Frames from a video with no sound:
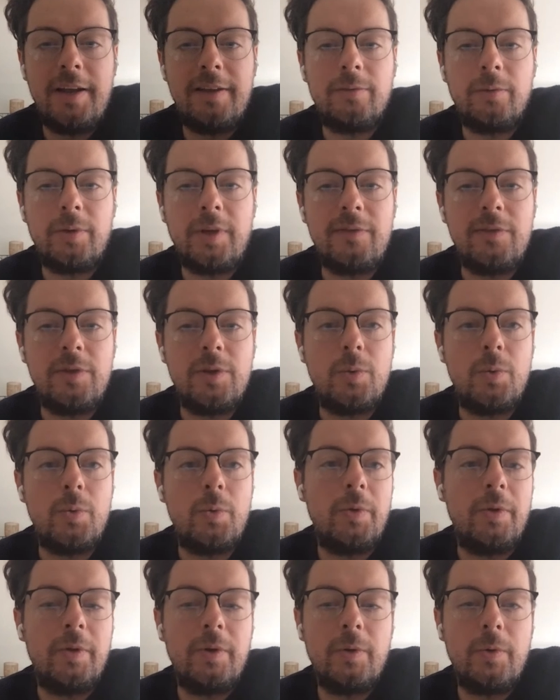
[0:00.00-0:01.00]
and this will give
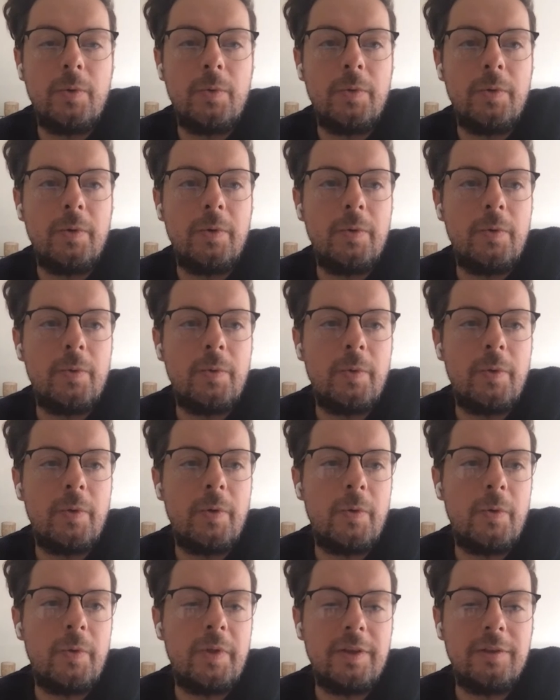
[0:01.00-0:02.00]
you
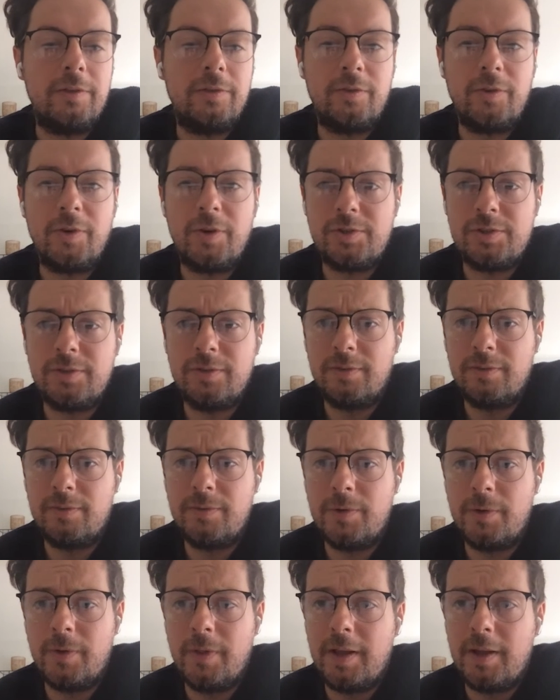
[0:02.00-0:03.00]
all the
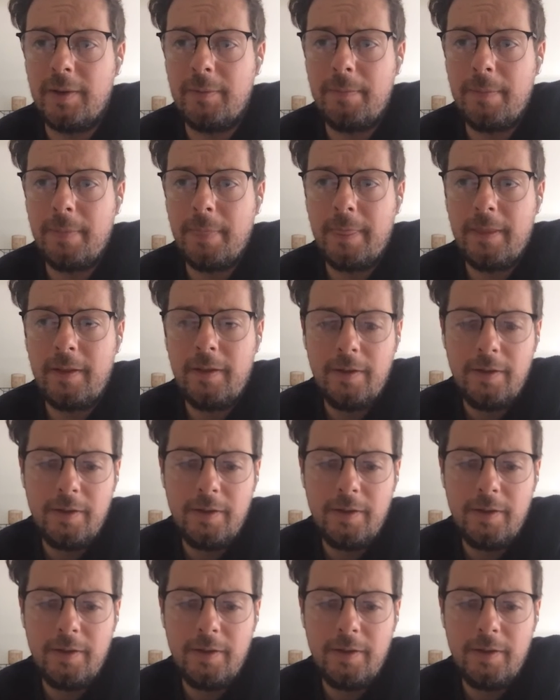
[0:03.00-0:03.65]
instructions for that.